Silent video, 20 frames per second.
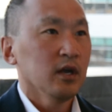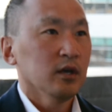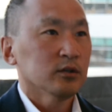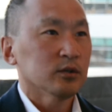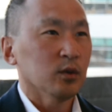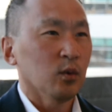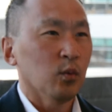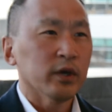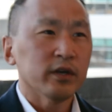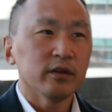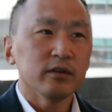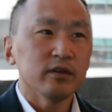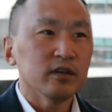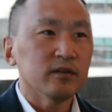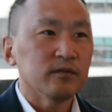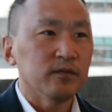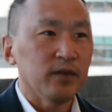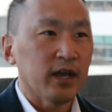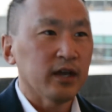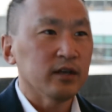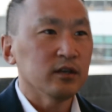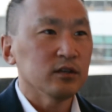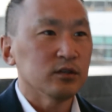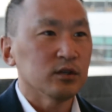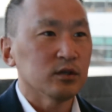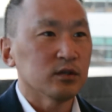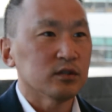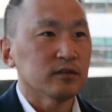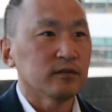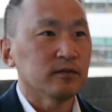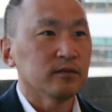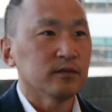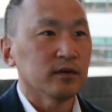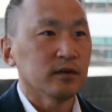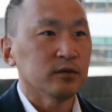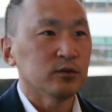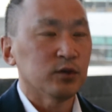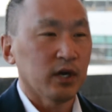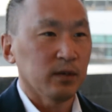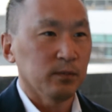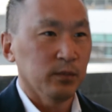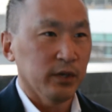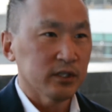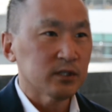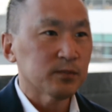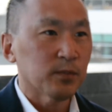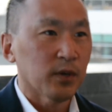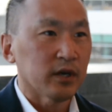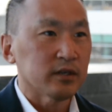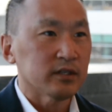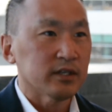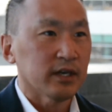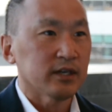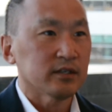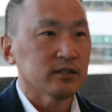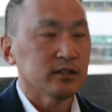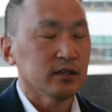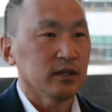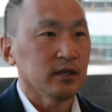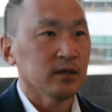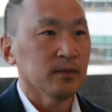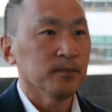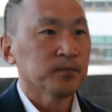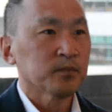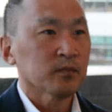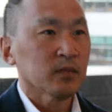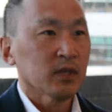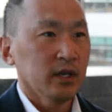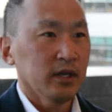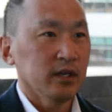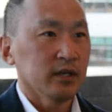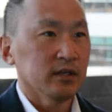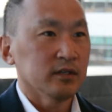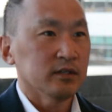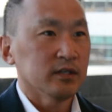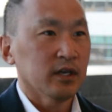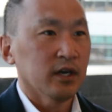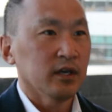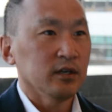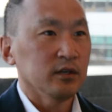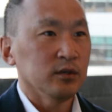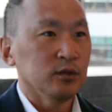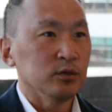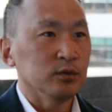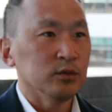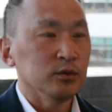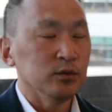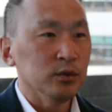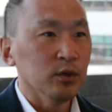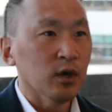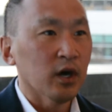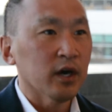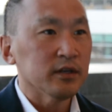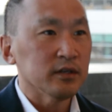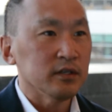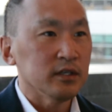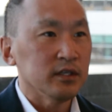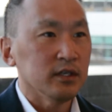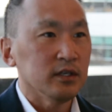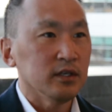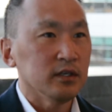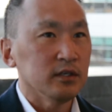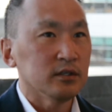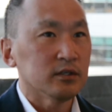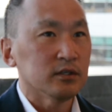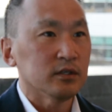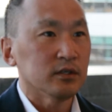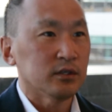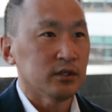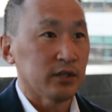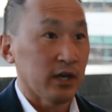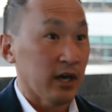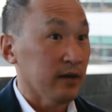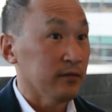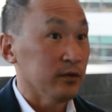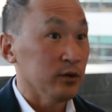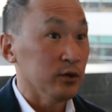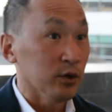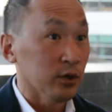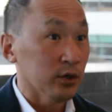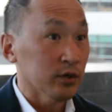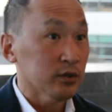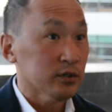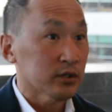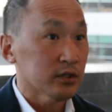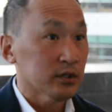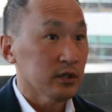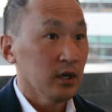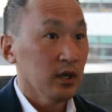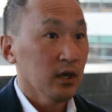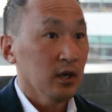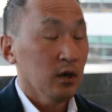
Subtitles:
So one of the advantages of dry blood spot testing is that you do not need to have a nurse